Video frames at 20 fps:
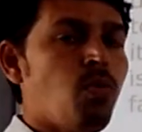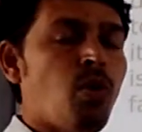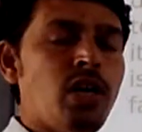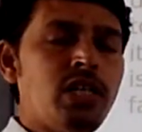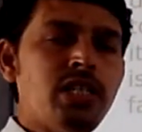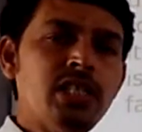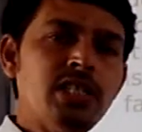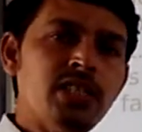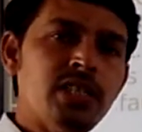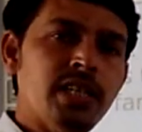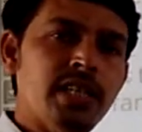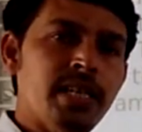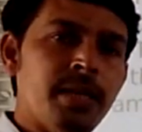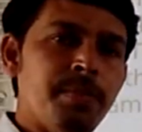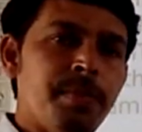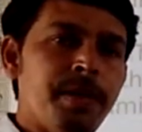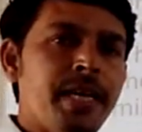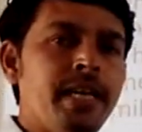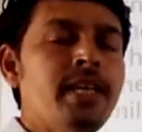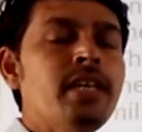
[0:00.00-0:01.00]
What is
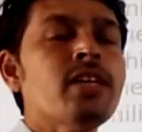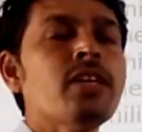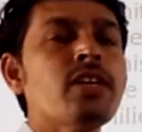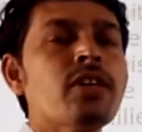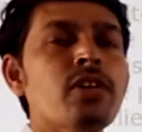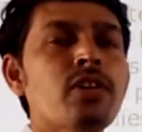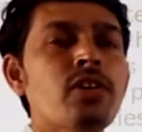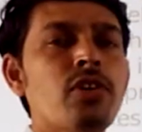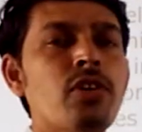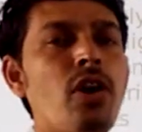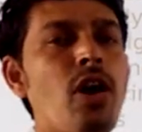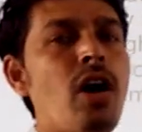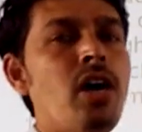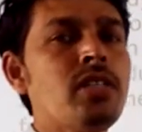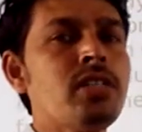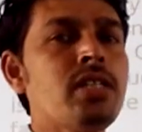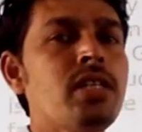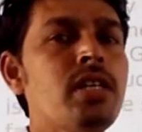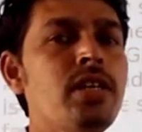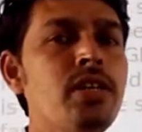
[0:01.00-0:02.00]
GDP?
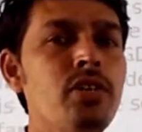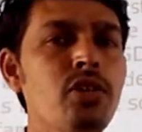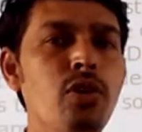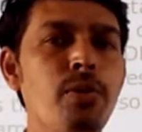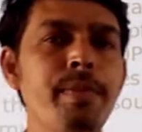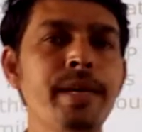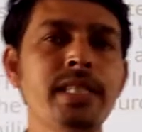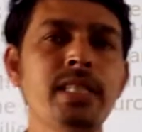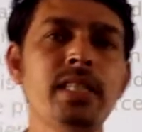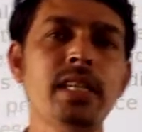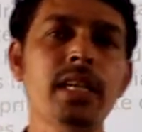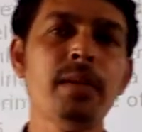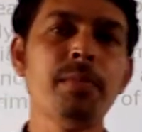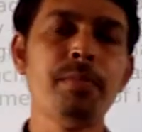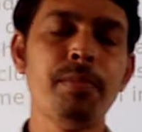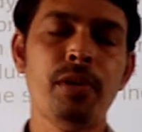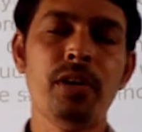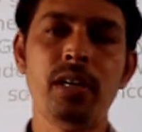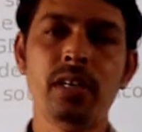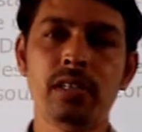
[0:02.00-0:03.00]
Gross
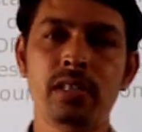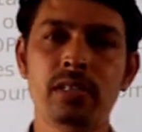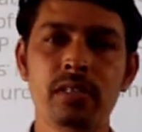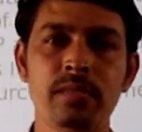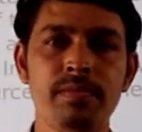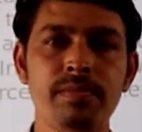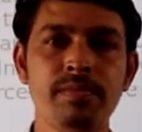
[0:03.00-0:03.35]
domestic product.